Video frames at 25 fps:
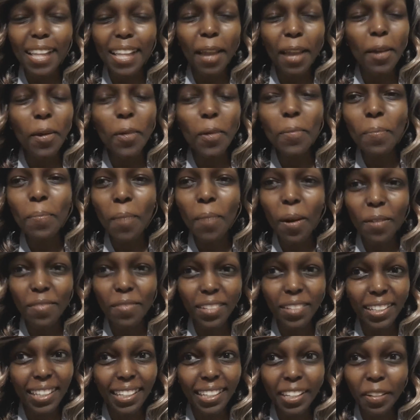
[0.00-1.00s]
I hope
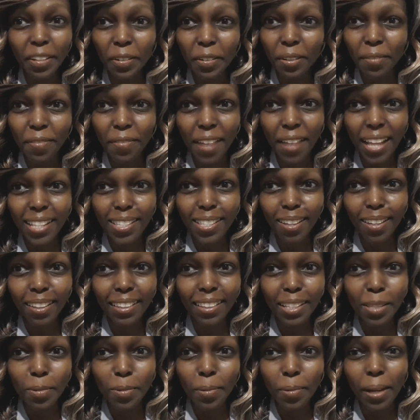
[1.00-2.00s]
Marvel can hear the fans on
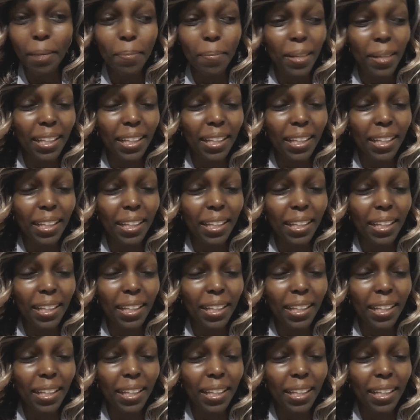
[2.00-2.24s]
this one,